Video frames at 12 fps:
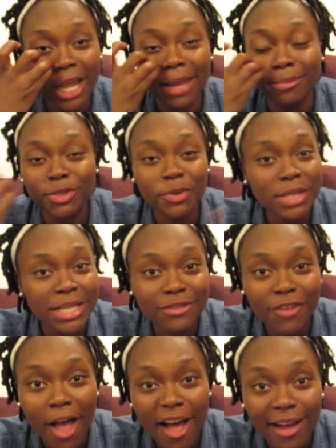I keep doing these
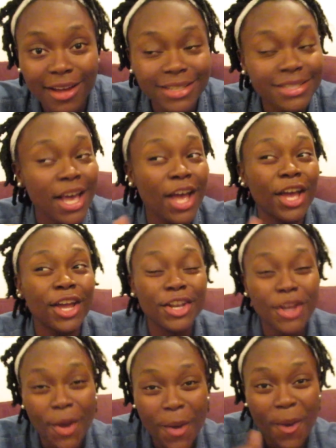vlogs?
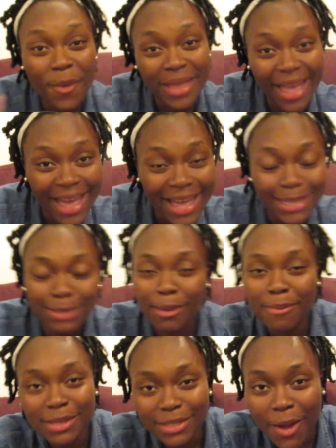No, yes,
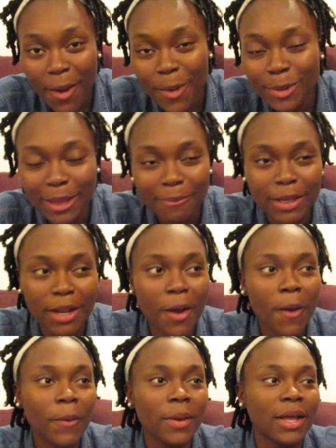maybe so, let me
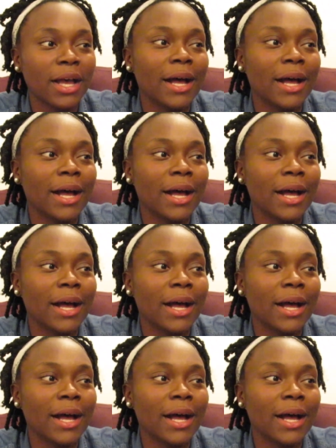know.